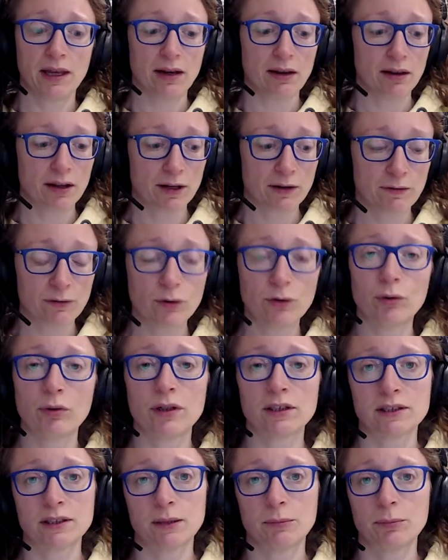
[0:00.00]
Like, for
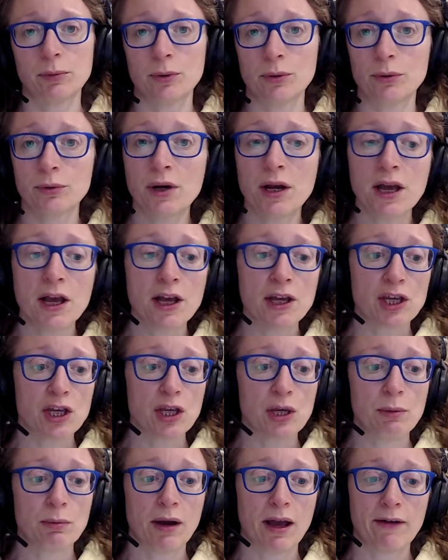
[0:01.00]
example,
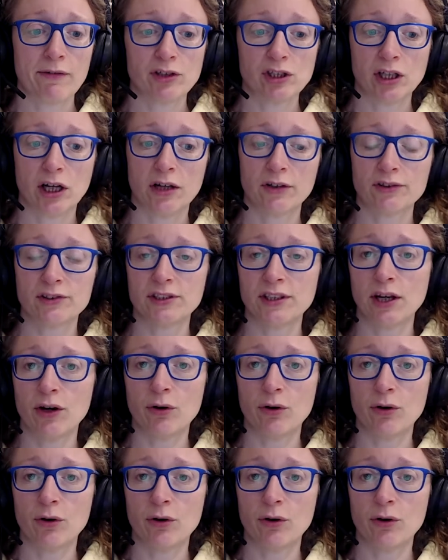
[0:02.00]
you might have a child sit